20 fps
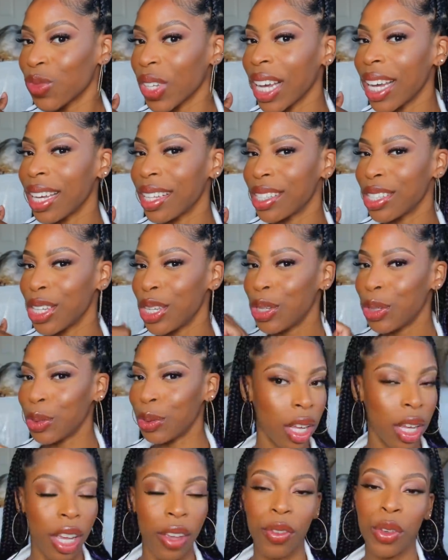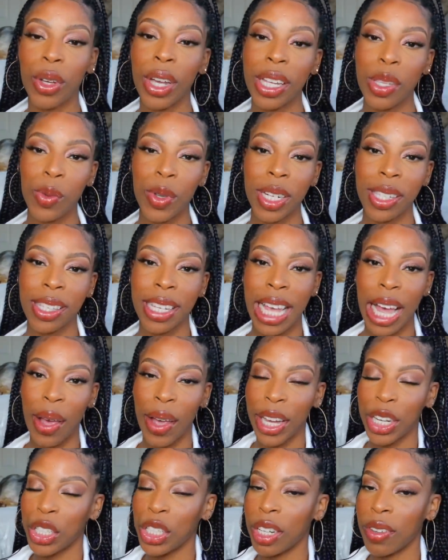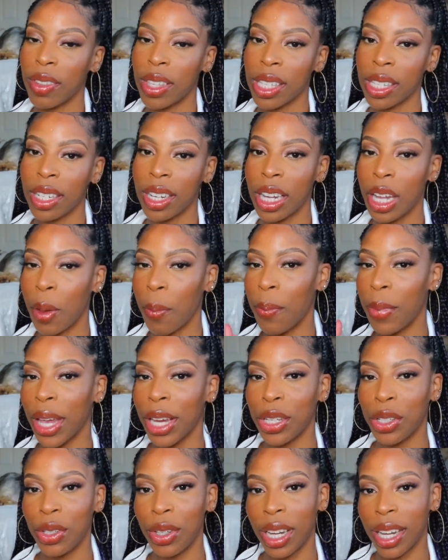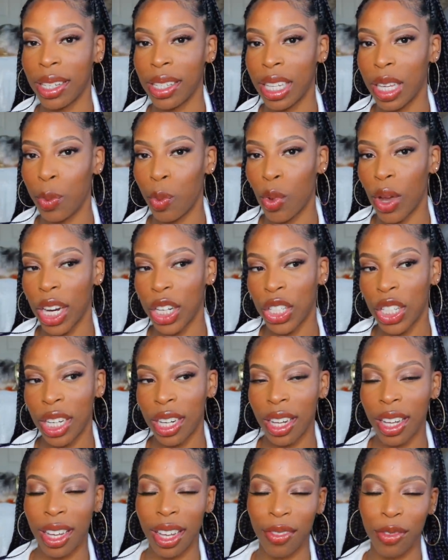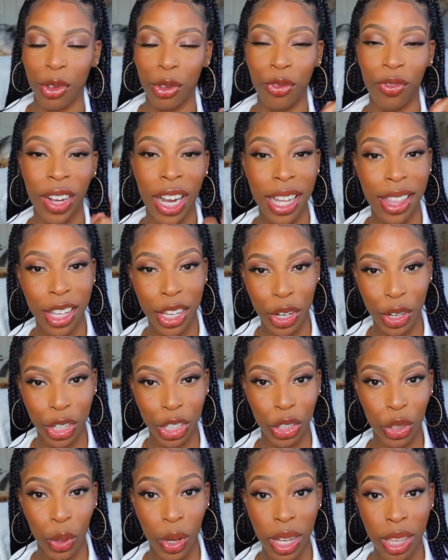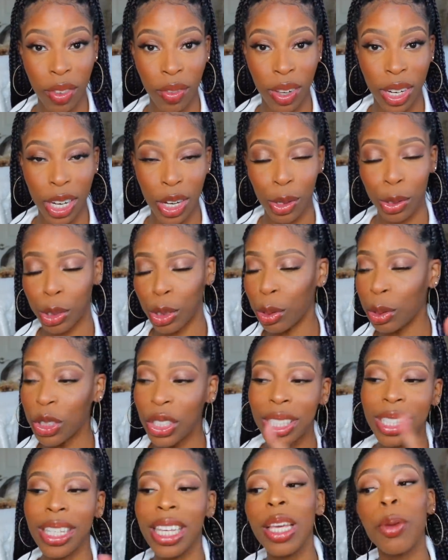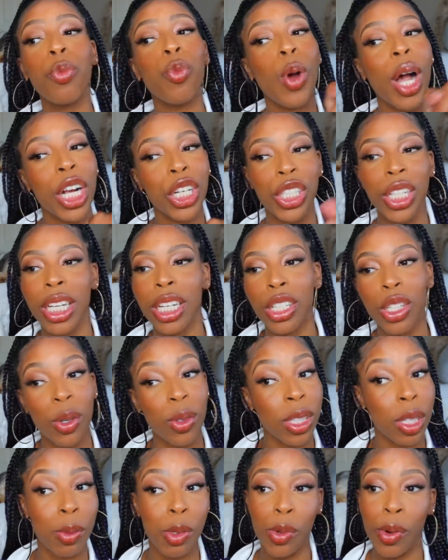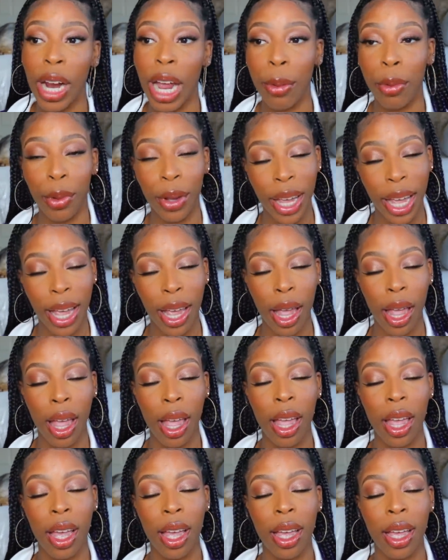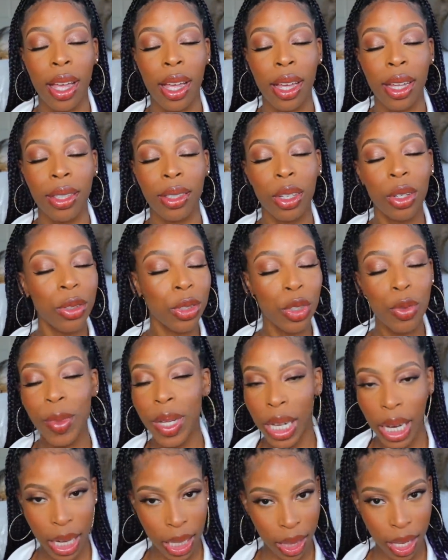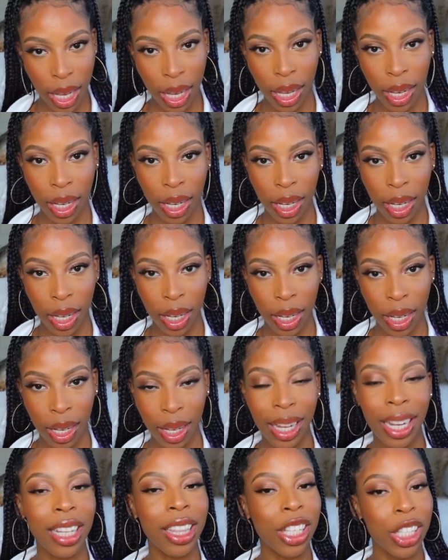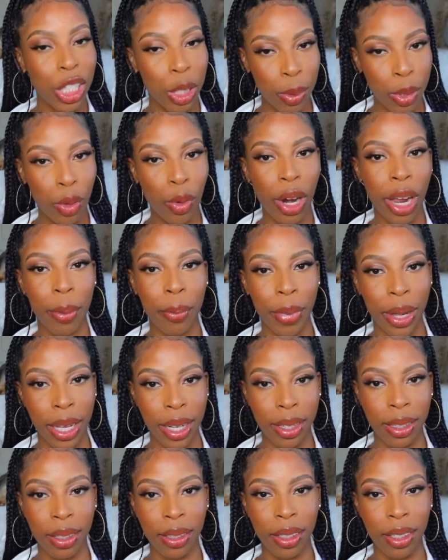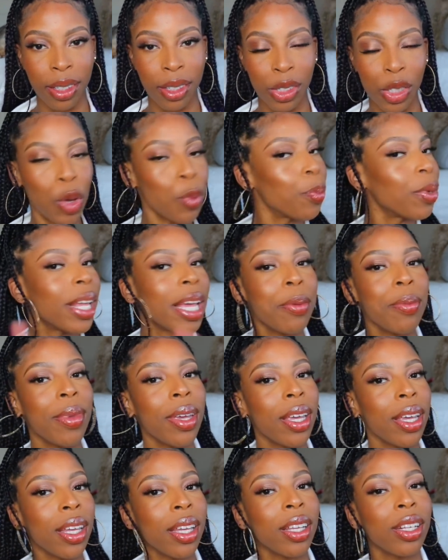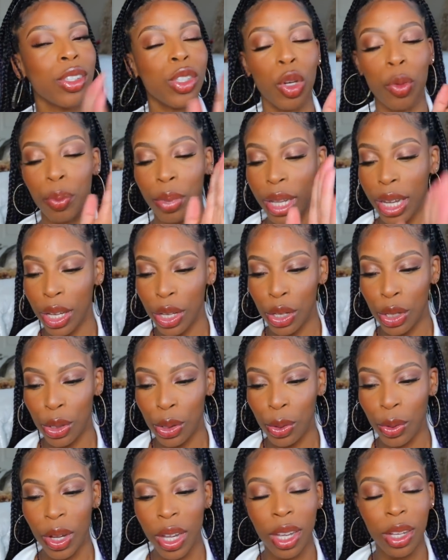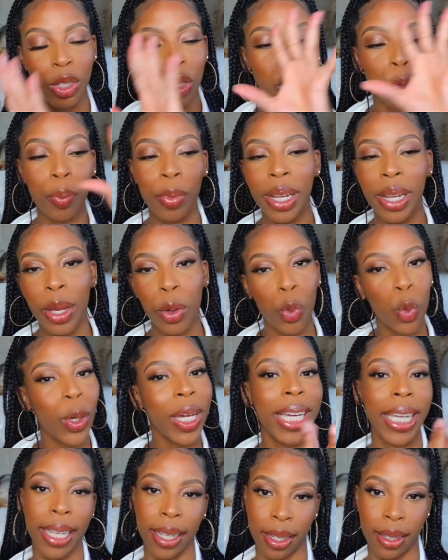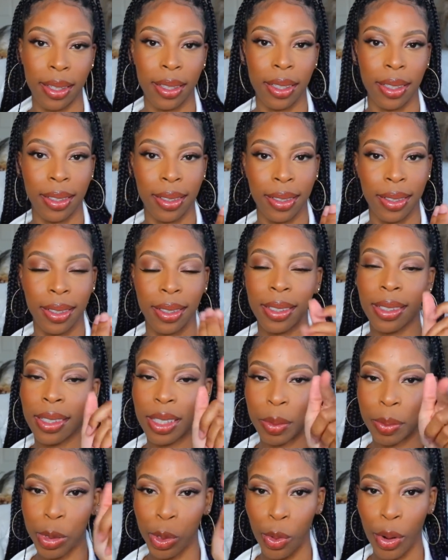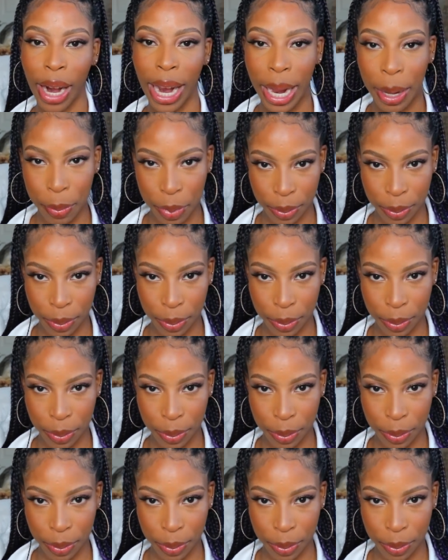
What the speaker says: It's cute. If you guys want to see how I achieved this look, make sure you guys keep watching. If you find that you're enjoying the video, don't just keep watching and don't subscribe, okay? Don't do me like that. Hit the subscribe button. Don't play me, don't play you, don't play we. Subscribe.